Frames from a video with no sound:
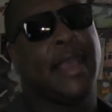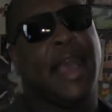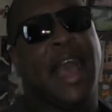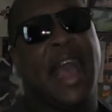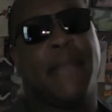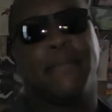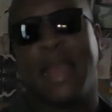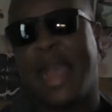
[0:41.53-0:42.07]

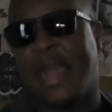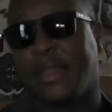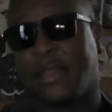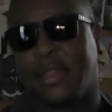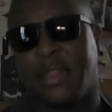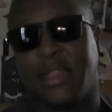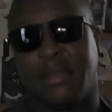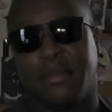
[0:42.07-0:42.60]
I'm
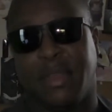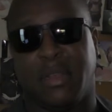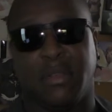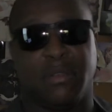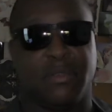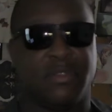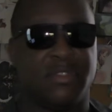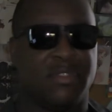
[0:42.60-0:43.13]
not the
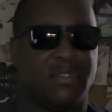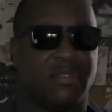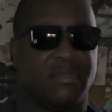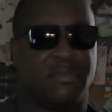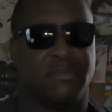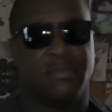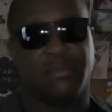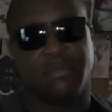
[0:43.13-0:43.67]
most,
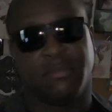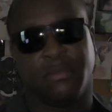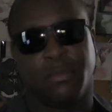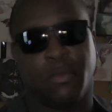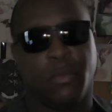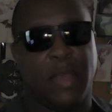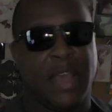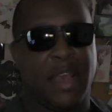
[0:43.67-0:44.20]

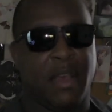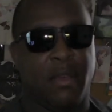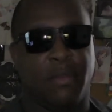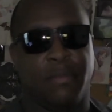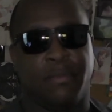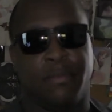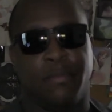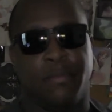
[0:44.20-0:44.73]
well,